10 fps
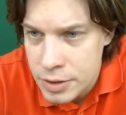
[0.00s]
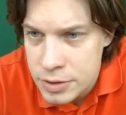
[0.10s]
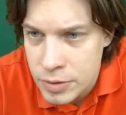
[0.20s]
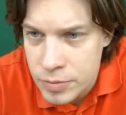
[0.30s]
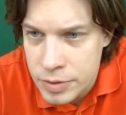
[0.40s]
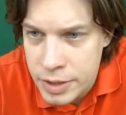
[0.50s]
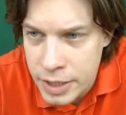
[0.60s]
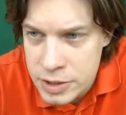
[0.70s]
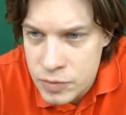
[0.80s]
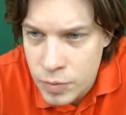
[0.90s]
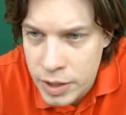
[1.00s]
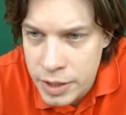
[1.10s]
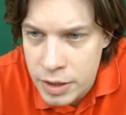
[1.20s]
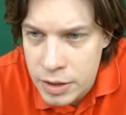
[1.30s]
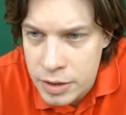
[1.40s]
So that's
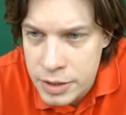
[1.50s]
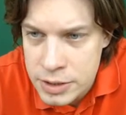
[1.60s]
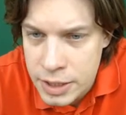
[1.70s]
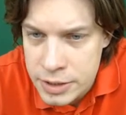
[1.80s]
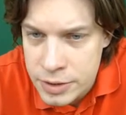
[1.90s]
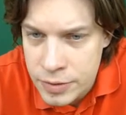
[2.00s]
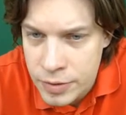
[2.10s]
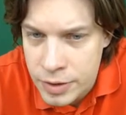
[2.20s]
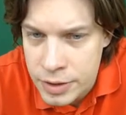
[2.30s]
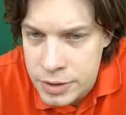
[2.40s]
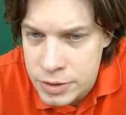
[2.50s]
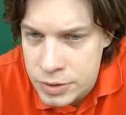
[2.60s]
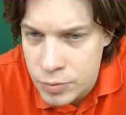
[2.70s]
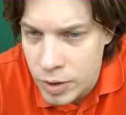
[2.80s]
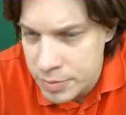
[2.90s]
why this idea is
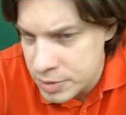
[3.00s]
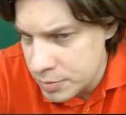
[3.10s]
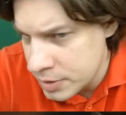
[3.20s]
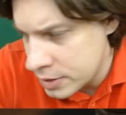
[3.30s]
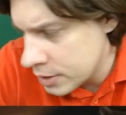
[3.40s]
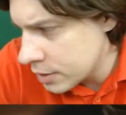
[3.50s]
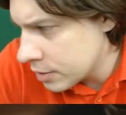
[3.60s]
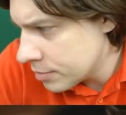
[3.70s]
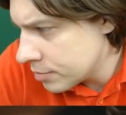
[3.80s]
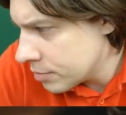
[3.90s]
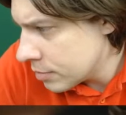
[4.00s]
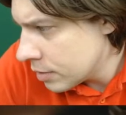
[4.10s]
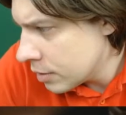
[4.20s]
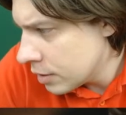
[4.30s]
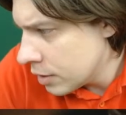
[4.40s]
too optimistic.
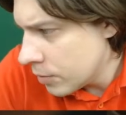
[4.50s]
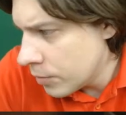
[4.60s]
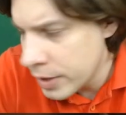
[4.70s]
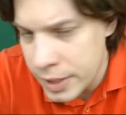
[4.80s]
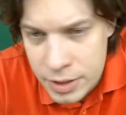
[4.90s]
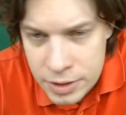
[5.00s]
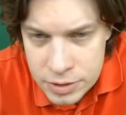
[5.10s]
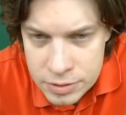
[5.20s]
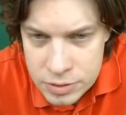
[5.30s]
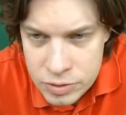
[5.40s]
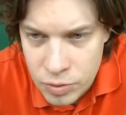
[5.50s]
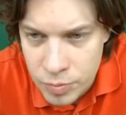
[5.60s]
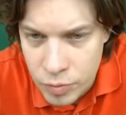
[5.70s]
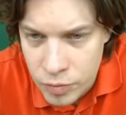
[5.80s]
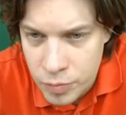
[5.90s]
We cannot stop
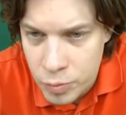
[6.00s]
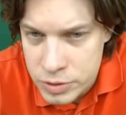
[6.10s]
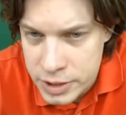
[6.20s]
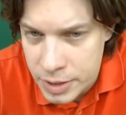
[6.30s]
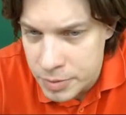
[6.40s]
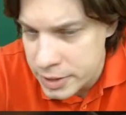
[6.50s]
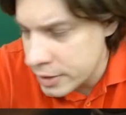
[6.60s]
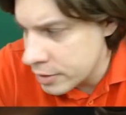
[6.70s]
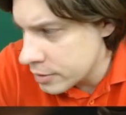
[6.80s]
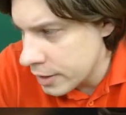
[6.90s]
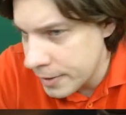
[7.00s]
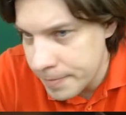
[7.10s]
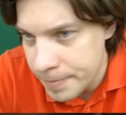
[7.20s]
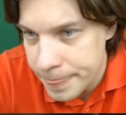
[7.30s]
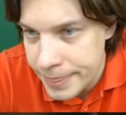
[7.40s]
both pawns simultaneously.
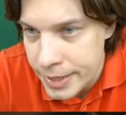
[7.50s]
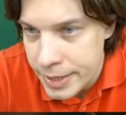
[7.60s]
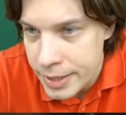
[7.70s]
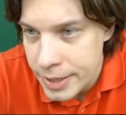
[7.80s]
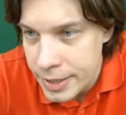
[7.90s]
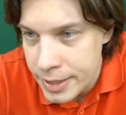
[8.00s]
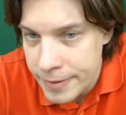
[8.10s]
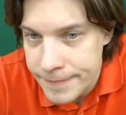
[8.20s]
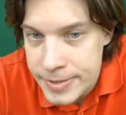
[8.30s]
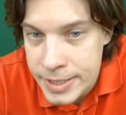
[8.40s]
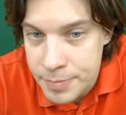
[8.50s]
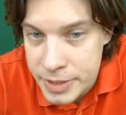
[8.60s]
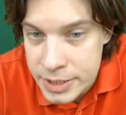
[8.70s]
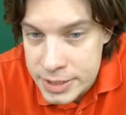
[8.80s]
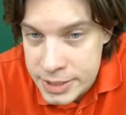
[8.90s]

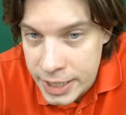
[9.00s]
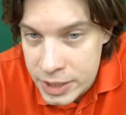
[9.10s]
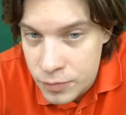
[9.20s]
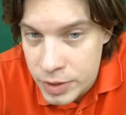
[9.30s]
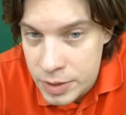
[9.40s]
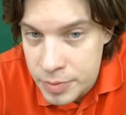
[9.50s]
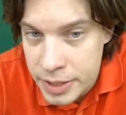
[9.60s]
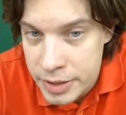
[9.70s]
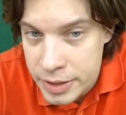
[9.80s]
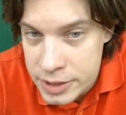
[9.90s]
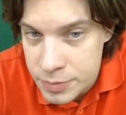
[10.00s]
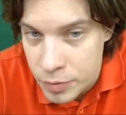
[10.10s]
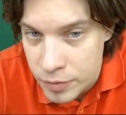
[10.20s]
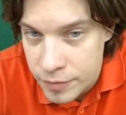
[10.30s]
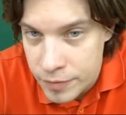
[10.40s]
But instead, we can play this
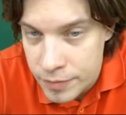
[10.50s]
move.